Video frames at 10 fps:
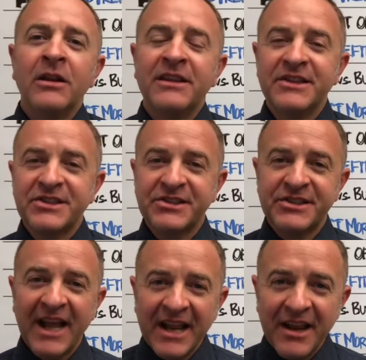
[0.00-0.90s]
The
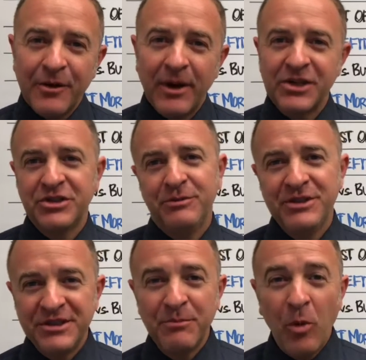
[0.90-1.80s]
second question,
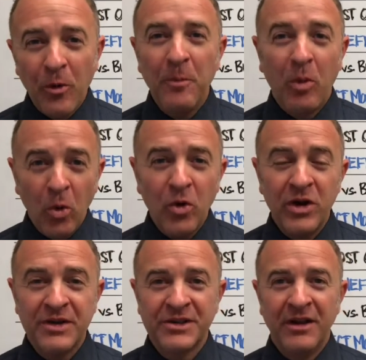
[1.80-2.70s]
which is more
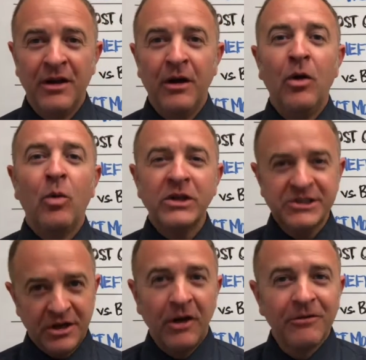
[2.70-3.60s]
important, is
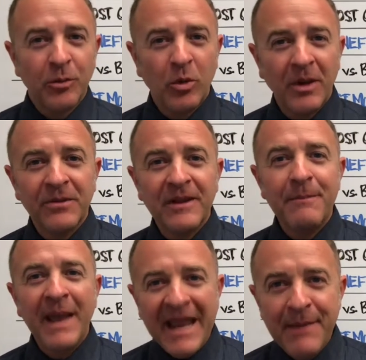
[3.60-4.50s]
what's a comfortable monthly
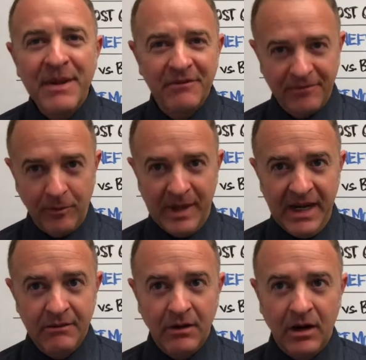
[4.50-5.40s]
payment for
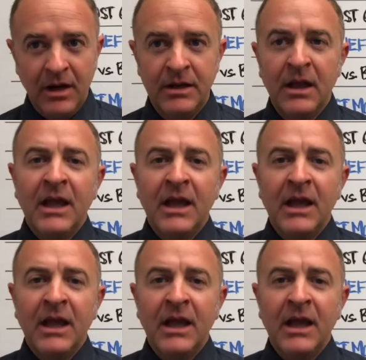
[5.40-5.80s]
me, all right?